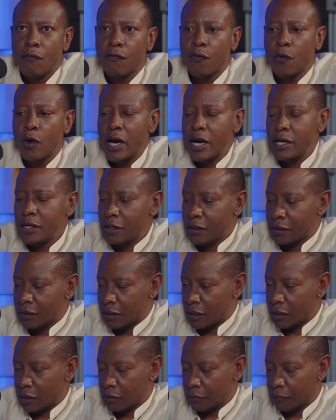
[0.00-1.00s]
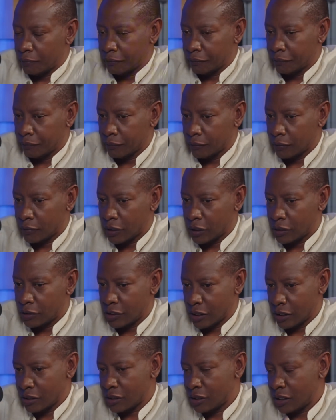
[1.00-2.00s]
for anything that
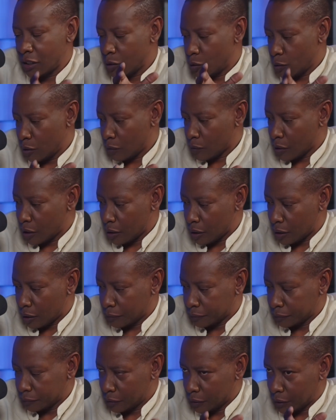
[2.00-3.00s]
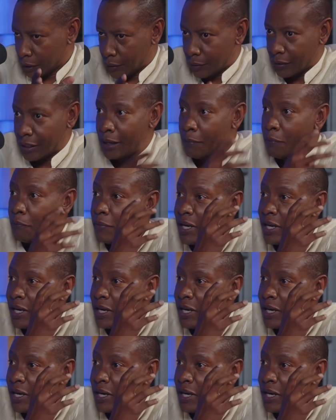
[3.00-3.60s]
Gen Z are doing right now, they're